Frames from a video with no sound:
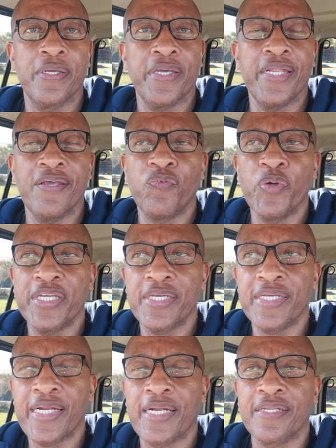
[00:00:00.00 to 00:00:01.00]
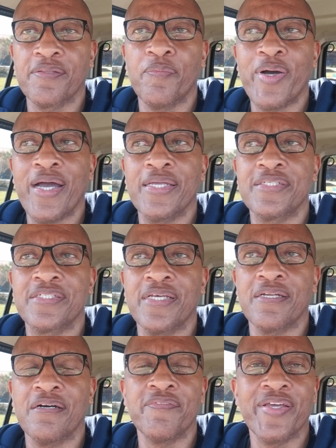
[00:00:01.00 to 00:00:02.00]
And if we can get out of the
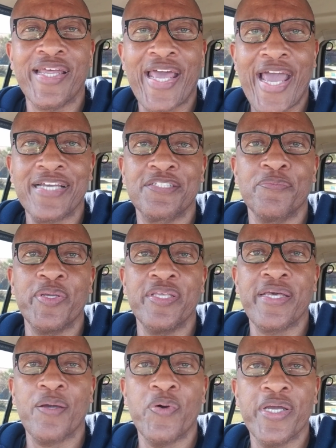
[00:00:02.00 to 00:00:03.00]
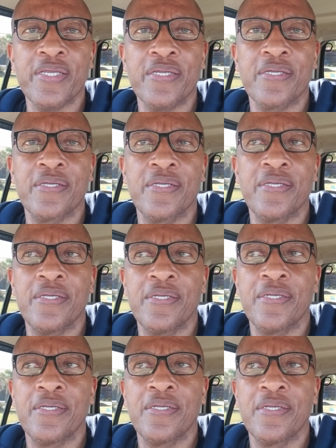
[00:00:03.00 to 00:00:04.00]
mindset of it has to be that way,
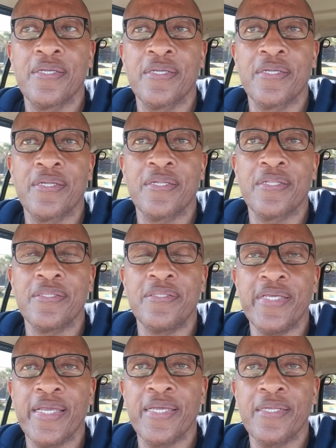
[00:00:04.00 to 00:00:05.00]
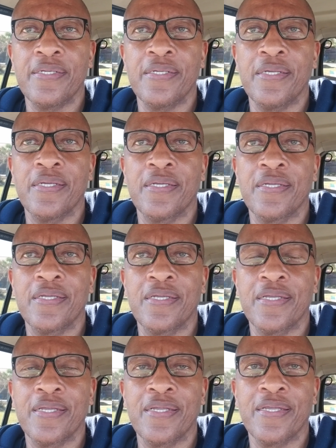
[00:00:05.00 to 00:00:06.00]
then
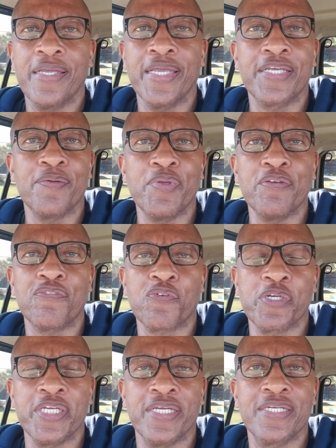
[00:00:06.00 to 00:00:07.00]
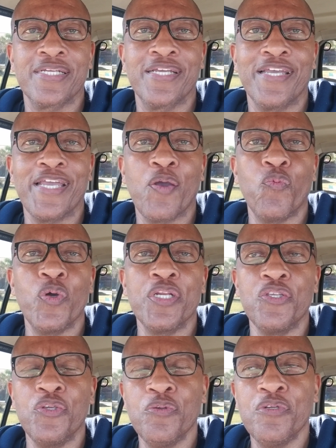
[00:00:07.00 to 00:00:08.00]
it can be freeing. And
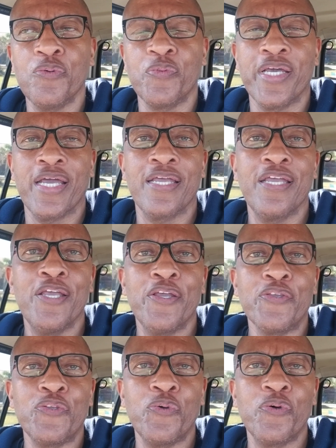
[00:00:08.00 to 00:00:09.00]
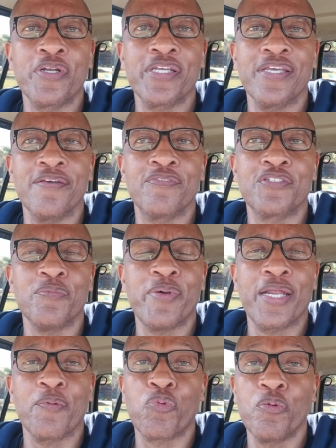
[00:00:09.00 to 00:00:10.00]
when you do that, you're going to give
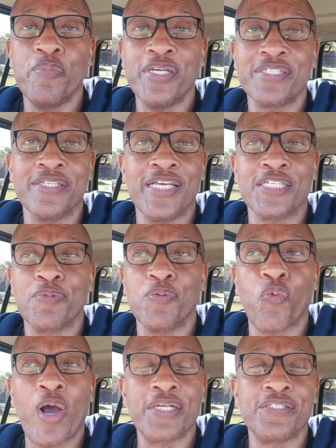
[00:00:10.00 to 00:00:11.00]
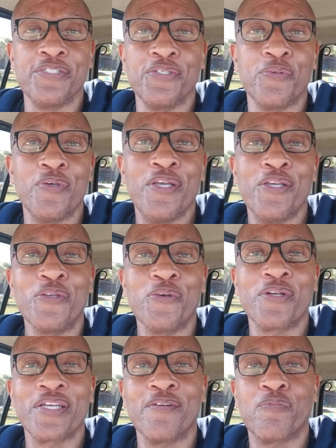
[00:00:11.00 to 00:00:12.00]
somebody permission that's been watching you. You're
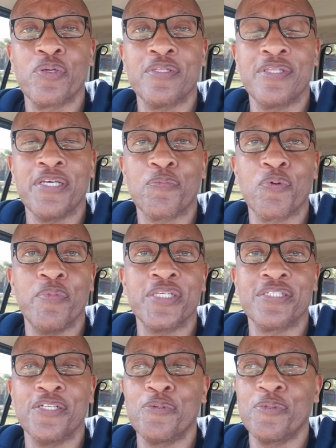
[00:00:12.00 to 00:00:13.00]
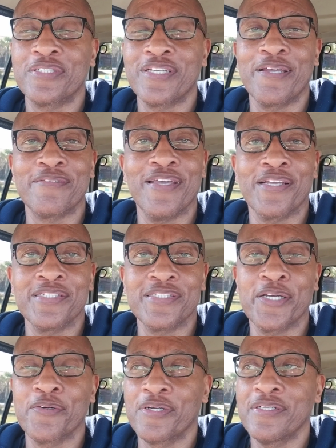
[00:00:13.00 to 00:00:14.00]
going to give them permission to do the same thing because
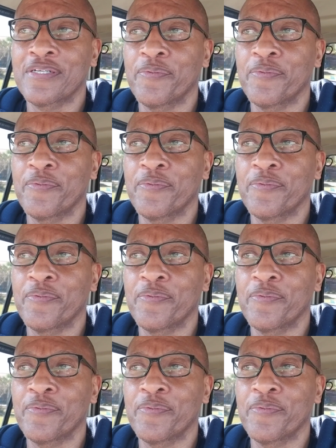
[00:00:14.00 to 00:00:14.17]
they're going to look